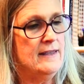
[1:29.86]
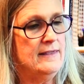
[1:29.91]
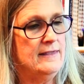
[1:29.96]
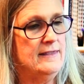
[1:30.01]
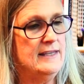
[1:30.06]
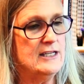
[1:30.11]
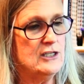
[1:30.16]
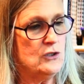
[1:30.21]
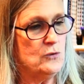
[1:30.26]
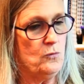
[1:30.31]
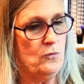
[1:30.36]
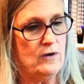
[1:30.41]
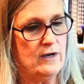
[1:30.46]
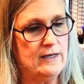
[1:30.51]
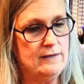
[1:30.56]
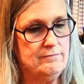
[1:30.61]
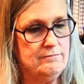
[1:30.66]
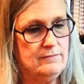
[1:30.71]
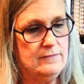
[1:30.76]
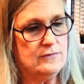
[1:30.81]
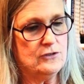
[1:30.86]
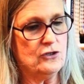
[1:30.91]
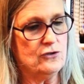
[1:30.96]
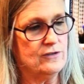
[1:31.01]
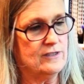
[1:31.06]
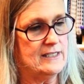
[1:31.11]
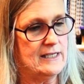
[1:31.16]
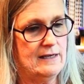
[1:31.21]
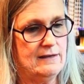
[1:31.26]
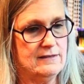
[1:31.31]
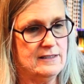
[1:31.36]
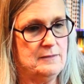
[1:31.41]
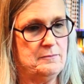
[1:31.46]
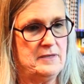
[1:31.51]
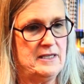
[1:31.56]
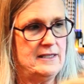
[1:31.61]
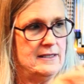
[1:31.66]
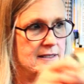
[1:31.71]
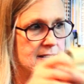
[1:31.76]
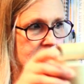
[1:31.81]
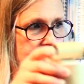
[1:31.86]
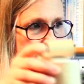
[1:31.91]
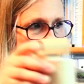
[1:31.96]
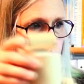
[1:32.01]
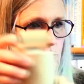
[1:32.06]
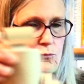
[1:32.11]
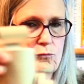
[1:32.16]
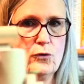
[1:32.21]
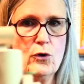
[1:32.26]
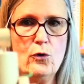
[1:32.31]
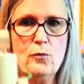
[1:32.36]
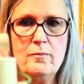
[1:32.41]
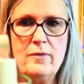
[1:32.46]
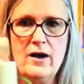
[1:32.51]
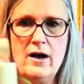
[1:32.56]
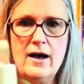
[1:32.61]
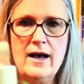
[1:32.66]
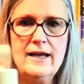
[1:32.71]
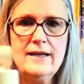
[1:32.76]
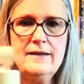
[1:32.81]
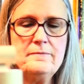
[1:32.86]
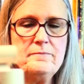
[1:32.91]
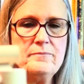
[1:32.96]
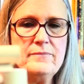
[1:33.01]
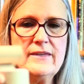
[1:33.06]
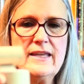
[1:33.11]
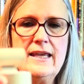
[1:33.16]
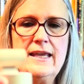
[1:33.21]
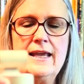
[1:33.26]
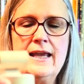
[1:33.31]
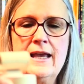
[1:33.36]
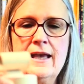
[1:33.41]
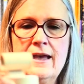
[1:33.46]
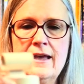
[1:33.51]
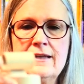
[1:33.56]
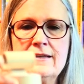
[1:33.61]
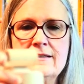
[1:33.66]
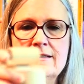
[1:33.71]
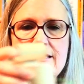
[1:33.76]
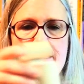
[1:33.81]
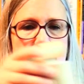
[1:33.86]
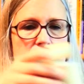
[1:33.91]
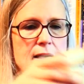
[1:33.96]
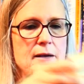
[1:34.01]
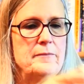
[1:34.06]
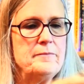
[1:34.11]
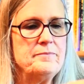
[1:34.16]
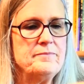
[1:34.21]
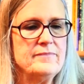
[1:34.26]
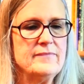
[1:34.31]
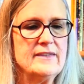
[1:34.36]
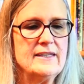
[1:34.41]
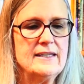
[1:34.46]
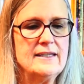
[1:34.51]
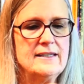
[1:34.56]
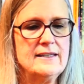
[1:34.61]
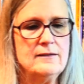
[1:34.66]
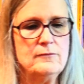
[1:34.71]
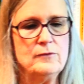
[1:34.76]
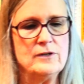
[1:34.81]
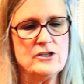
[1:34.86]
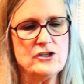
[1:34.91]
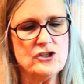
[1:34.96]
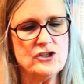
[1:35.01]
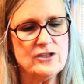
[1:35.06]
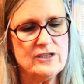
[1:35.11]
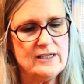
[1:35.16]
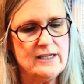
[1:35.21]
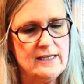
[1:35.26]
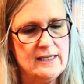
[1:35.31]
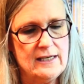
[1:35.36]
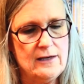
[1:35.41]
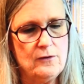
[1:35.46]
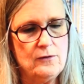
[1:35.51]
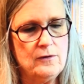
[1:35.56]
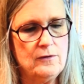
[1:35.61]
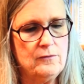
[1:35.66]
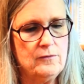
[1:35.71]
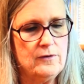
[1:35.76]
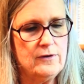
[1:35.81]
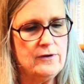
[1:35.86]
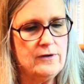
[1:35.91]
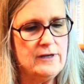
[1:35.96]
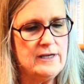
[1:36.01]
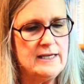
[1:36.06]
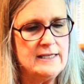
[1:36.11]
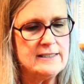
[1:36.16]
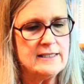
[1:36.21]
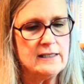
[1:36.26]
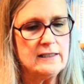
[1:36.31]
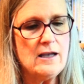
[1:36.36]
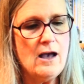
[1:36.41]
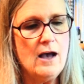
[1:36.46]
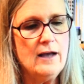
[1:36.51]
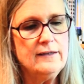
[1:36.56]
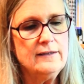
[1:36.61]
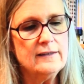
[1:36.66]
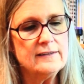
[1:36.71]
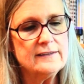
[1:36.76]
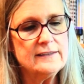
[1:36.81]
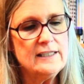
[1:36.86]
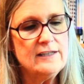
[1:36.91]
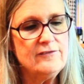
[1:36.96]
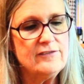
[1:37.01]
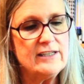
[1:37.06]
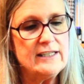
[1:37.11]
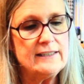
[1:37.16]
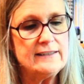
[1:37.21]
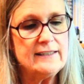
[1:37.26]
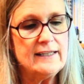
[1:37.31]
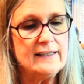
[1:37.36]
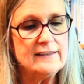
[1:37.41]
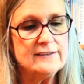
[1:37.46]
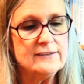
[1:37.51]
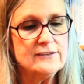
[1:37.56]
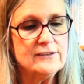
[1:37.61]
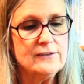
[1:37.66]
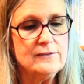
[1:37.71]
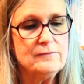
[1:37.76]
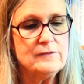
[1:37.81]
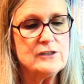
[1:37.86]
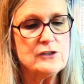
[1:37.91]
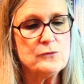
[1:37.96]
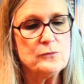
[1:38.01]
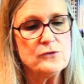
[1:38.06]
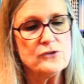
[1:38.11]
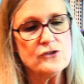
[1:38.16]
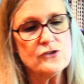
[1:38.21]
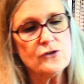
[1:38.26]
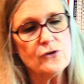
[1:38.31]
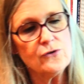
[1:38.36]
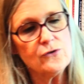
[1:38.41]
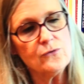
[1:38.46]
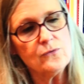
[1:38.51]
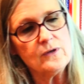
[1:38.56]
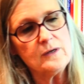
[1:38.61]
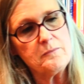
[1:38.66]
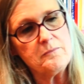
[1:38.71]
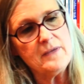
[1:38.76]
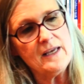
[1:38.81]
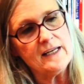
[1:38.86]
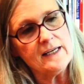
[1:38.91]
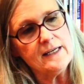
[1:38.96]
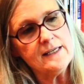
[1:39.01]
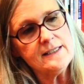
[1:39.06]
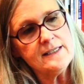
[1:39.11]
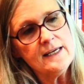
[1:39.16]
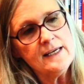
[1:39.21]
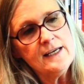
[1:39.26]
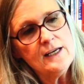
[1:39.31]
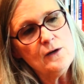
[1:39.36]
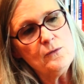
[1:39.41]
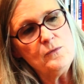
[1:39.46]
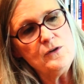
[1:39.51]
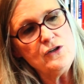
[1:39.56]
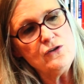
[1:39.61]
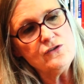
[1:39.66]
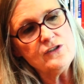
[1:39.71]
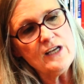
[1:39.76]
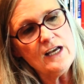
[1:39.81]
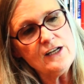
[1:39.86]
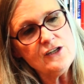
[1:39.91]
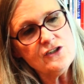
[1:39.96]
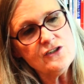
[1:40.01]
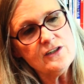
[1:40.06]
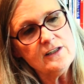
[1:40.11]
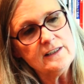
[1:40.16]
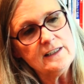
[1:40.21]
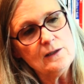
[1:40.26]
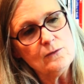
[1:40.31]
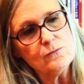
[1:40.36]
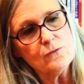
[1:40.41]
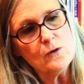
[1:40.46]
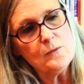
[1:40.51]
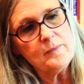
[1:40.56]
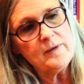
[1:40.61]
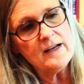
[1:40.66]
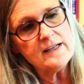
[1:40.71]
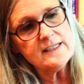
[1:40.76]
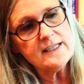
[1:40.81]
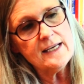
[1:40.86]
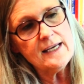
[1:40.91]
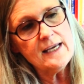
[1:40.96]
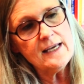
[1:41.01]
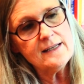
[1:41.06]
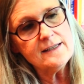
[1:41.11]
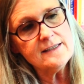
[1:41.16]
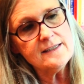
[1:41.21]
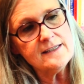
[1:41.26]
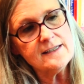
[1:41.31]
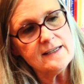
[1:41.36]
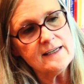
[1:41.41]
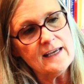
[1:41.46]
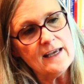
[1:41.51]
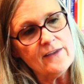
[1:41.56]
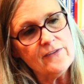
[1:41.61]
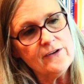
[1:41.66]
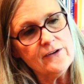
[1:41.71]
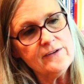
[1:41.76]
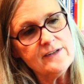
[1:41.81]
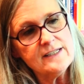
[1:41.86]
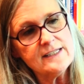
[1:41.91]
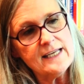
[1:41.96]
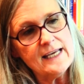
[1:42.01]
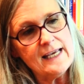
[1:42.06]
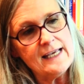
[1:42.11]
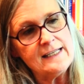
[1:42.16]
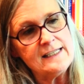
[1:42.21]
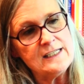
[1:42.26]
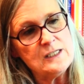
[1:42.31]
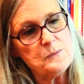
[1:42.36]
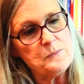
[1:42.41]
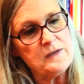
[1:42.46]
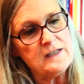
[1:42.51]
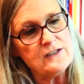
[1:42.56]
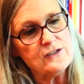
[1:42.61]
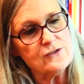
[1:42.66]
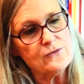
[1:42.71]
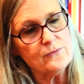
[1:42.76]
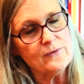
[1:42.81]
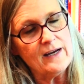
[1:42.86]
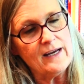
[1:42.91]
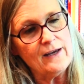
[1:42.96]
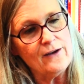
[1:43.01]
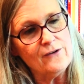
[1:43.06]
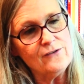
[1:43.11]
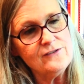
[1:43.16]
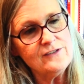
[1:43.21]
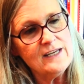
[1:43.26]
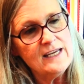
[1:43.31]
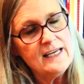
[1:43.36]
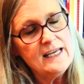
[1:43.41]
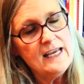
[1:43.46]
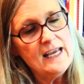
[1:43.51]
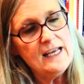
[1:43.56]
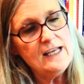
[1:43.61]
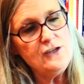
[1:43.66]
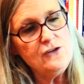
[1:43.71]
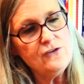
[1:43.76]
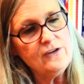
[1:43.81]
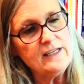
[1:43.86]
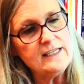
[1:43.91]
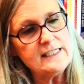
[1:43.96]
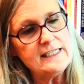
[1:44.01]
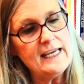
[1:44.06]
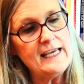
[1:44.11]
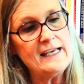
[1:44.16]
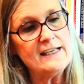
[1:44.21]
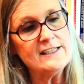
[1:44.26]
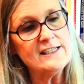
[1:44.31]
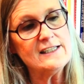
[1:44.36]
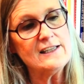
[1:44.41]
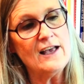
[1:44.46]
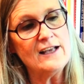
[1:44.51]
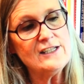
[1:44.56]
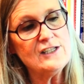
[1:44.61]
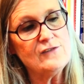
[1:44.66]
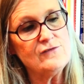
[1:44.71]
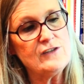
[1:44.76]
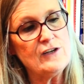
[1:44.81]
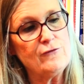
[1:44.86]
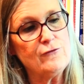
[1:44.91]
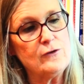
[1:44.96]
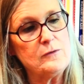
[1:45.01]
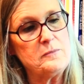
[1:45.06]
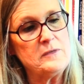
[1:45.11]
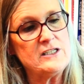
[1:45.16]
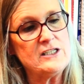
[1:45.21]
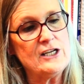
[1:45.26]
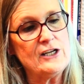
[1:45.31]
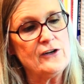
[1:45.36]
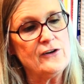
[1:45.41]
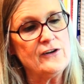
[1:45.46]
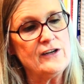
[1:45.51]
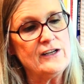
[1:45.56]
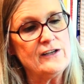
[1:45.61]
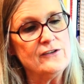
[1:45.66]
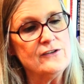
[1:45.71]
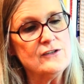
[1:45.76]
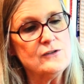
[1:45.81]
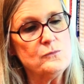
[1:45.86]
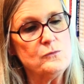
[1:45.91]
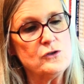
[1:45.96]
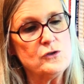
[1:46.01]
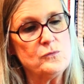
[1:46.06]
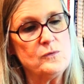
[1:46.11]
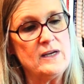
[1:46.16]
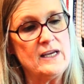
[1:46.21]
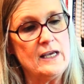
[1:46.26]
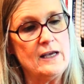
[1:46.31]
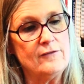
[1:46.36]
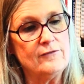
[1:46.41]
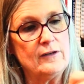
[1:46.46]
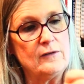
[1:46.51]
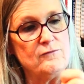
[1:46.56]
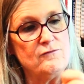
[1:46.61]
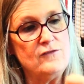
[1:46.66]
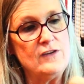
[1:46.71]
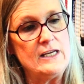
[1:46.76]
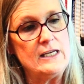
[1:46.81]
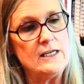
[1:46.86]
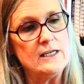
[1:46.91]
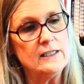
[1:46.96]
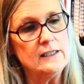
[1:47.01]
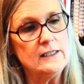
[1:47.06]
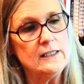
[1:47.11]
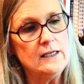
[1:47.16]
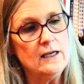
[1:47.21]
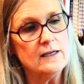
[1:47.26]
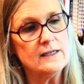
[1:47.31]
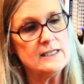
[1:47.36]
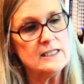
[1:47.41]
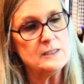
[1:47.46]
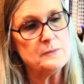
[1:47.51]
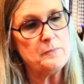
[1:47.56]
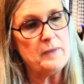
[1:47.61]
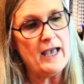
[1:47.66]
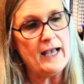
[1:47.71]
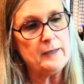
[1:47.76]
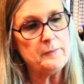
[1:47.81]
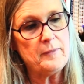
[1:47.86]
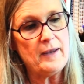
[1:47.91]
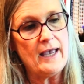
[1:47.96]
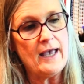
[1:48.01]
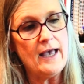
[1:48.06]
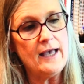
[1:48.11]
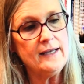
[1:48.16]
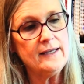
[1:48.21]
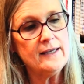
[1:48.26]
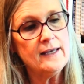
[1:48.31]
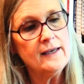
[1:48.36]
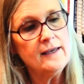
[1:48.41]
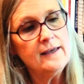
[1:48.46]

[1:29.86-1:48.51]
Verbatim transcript: This one turns out to be this little robot, and which is a conductivity tester, which we'll show you in a minute, when you touch the little robot's hands together, his head spins around. And you can test lots of different materials, which we have conveniently on his backpack.